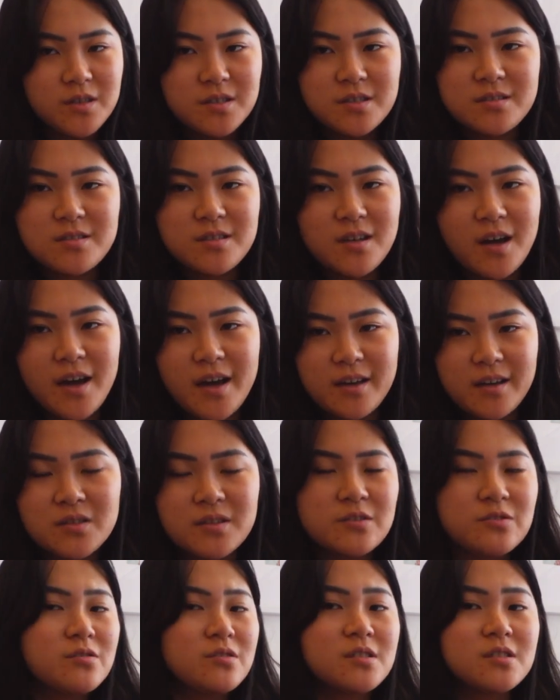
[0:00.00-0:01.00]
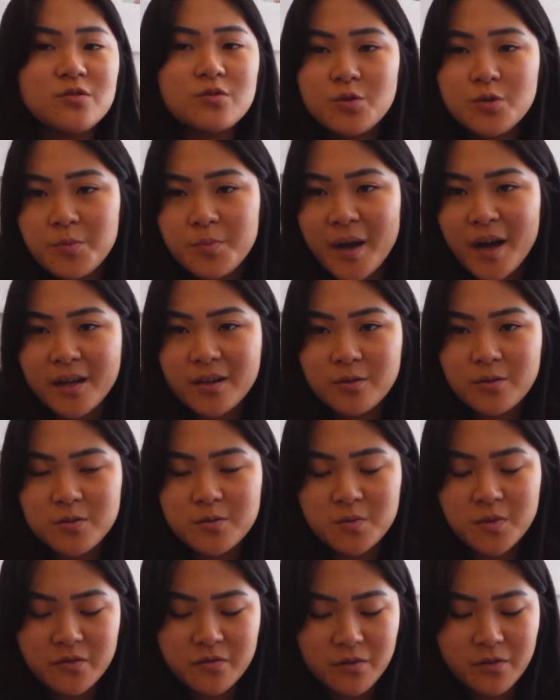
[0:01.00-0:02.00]
just 2 panels,
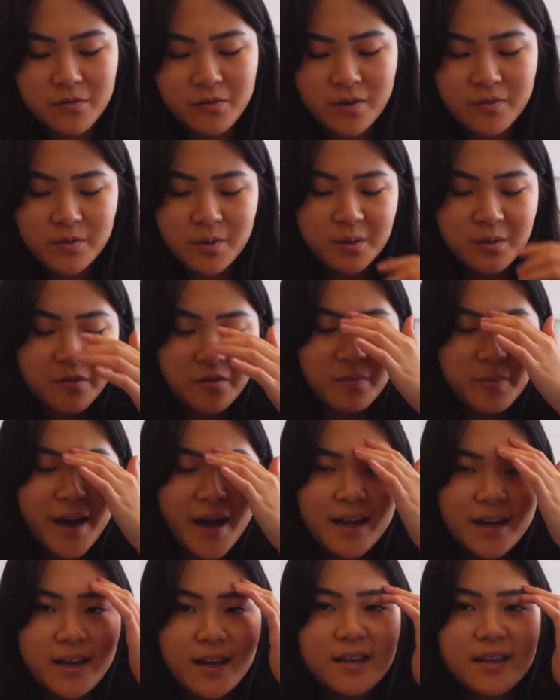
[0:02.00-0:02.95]
one for the front, one for the back.